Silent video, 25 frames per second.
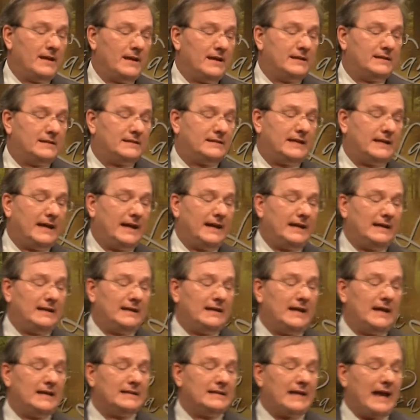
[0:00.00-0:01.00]
Satan
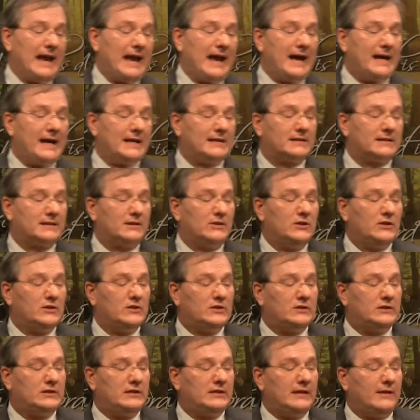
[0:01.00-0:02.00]
has asked to
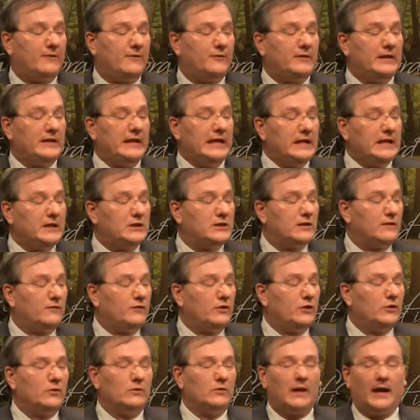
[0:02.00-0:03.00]
sift each of
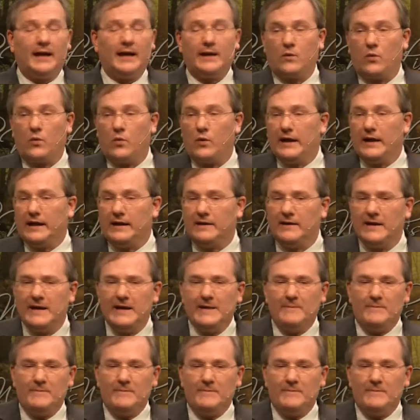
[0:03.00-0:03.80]
you like wheat."